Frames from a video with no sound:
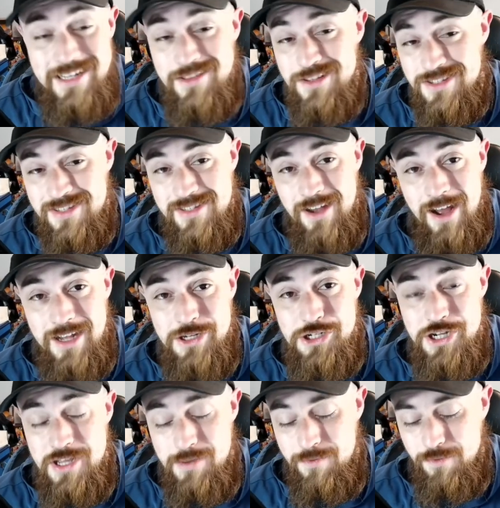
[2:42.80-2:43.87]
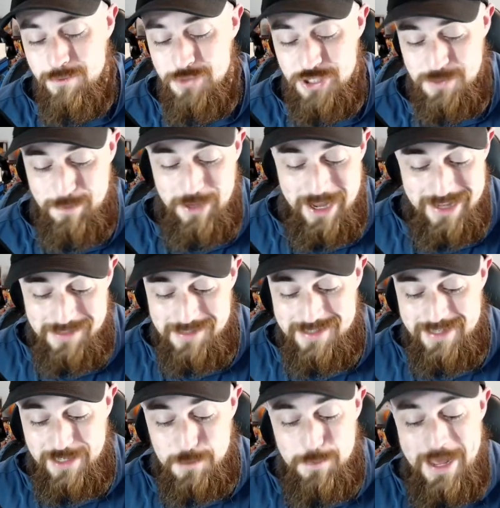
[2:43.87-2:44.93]
the Sanji from just buying
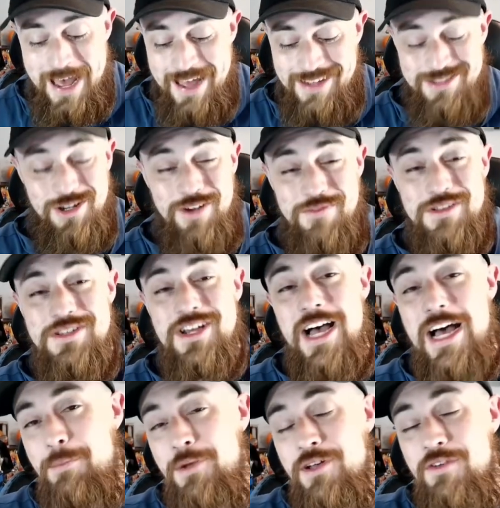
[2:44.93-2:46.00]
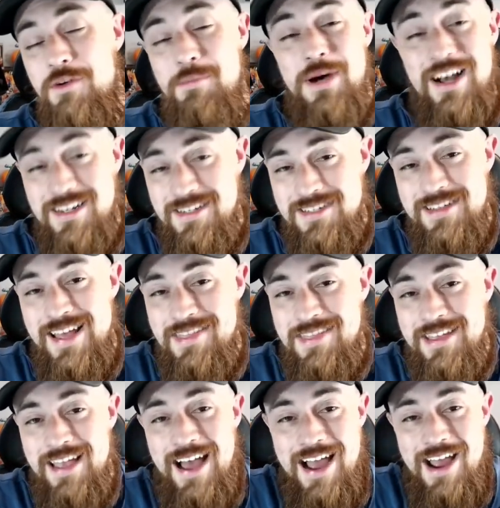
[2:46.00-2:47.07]
6 packs off the top of a box that the
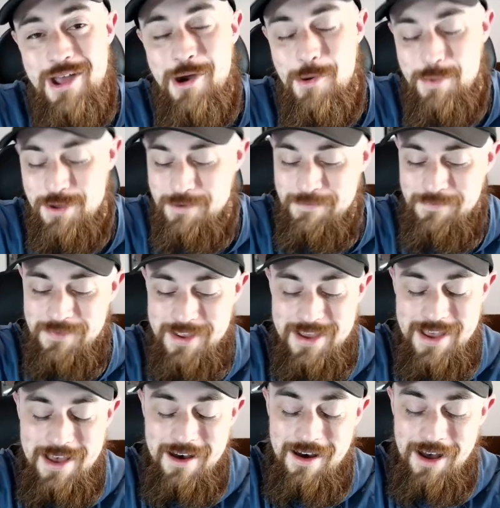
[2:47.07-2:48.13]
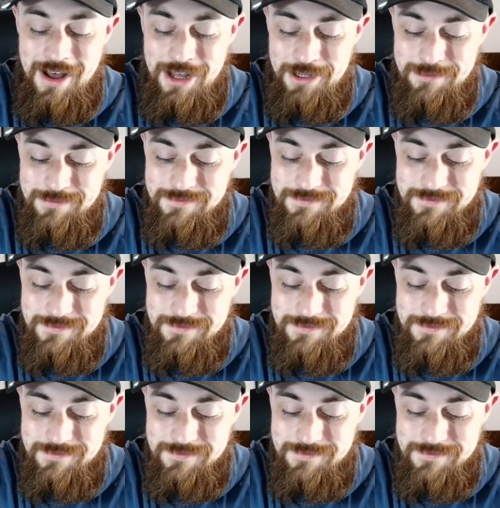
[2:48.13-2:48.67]
guy opened, Mrs.